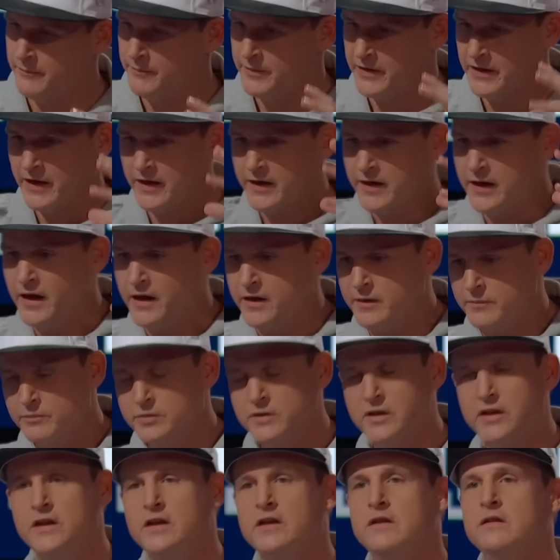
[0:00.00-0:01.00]
i mean i gotta
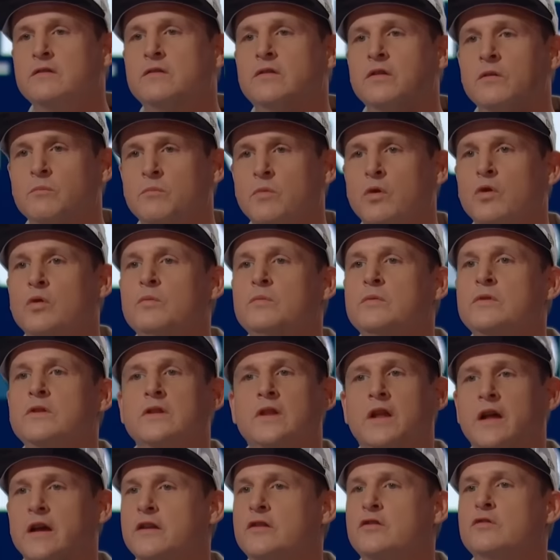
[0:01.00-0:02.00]
believe the
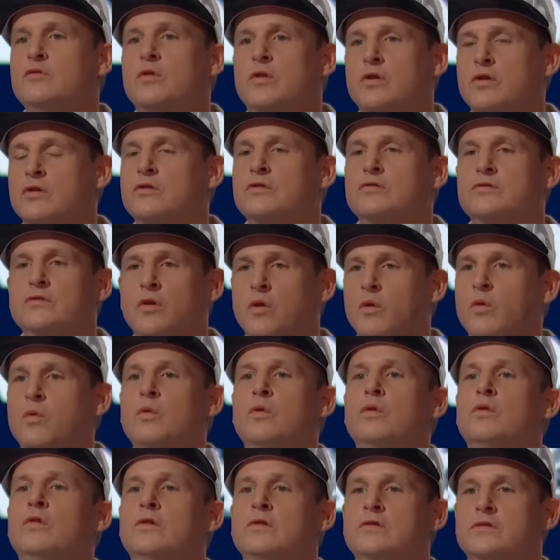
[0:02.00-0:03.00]
moment like you heard the
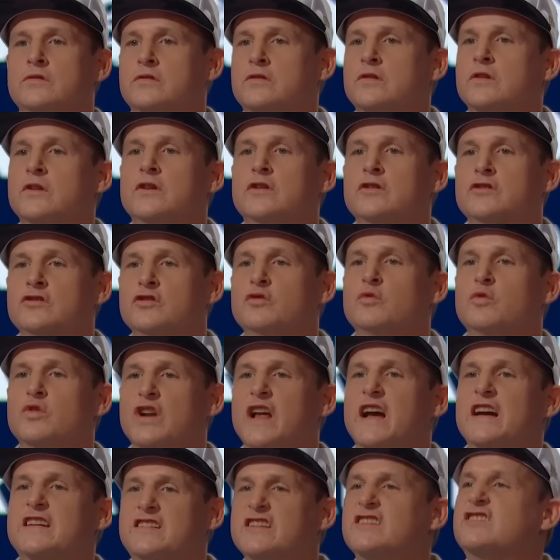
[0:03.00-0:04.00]
horns you
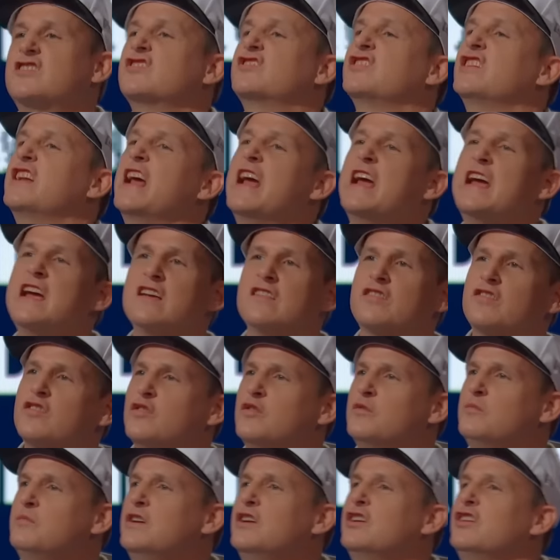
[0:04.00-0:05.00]
were like this is an
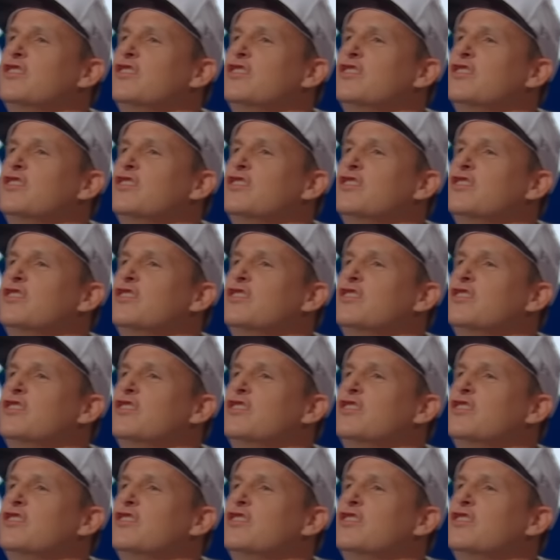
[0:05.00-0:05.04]
anthem